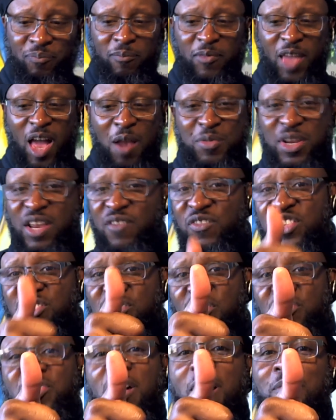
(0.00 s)
I'm going to give this
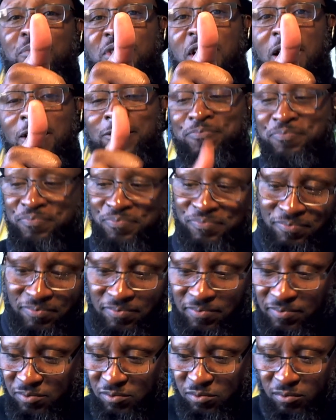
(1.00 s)
a thumbs up.
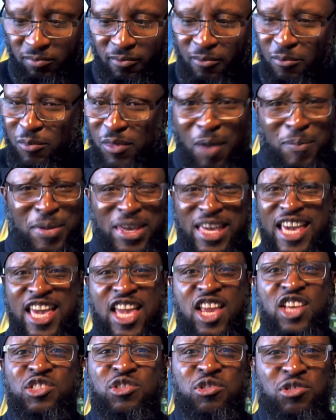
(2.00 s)
I mean,
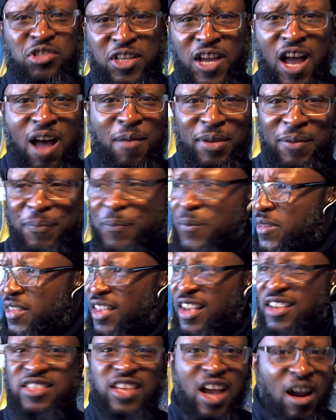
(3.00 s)
Easter's coming.
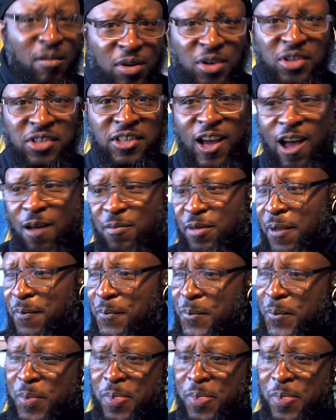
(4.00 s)
Summer's coming.